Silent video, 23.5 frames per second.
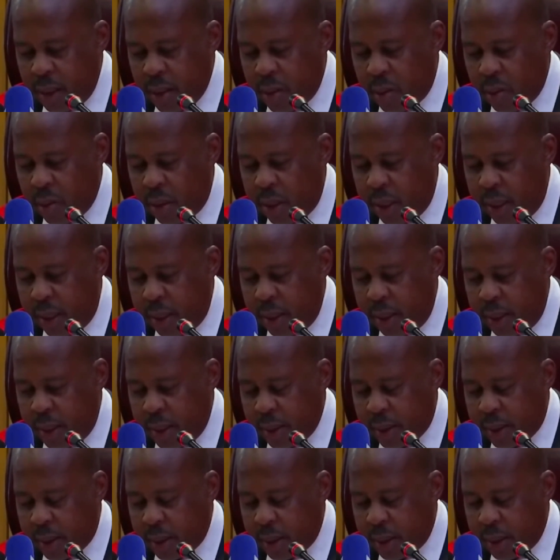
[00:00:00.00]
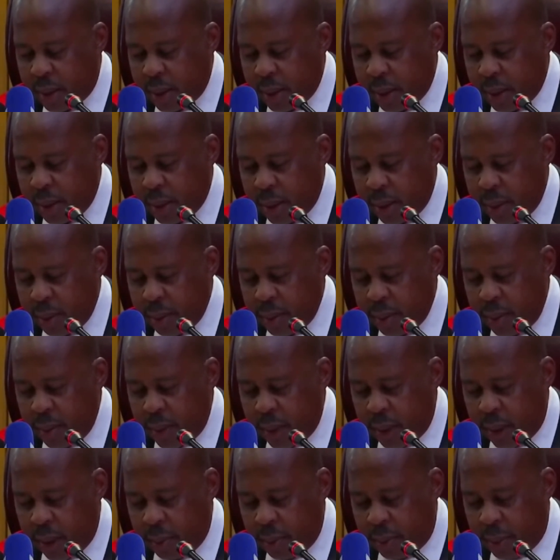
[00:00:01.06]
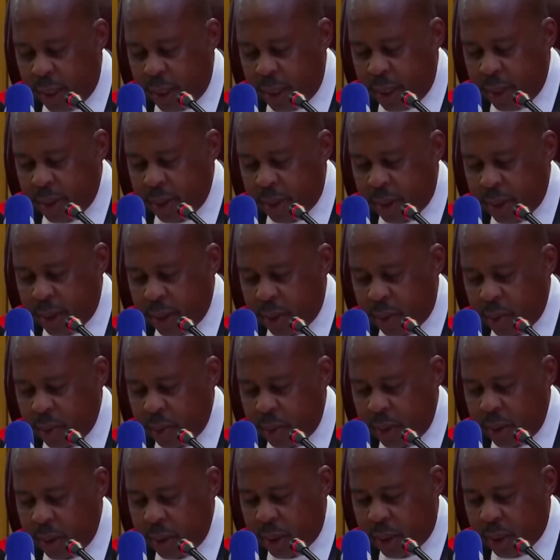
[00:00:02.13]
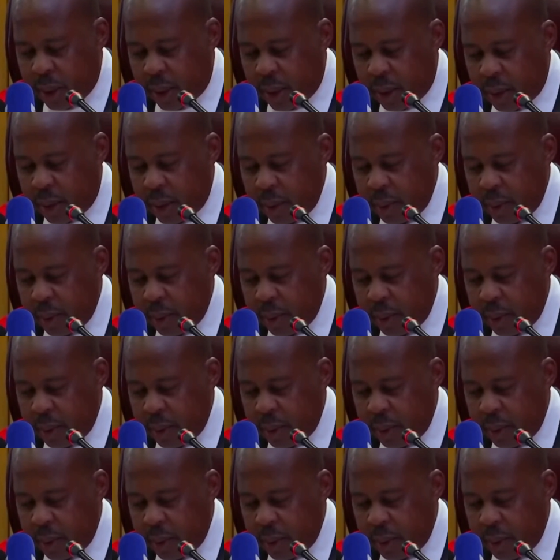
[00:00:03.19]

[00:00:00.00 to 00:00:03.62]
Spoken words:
or a lenient sentence. A balance has to be struck.